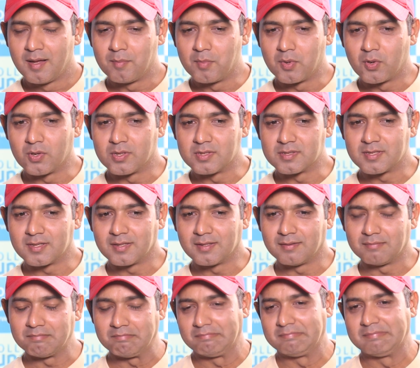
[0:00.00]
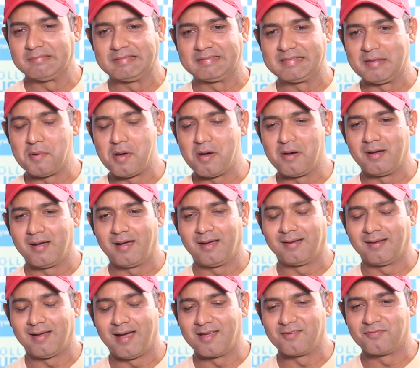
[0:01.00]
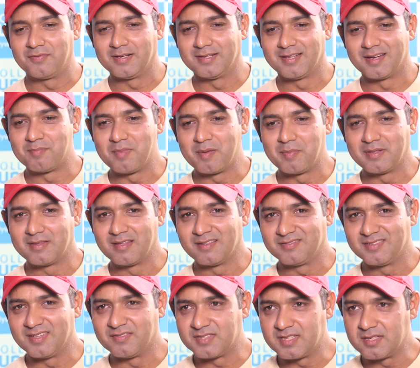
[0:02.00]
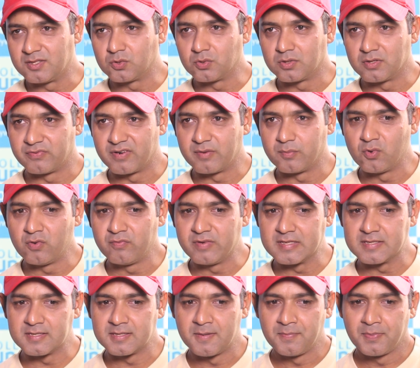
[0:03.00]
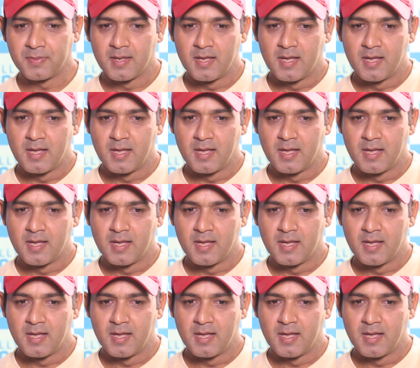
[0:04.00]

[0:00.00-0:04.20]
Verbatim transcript: because somehow I felt that maybe they've, they've seen two different movies.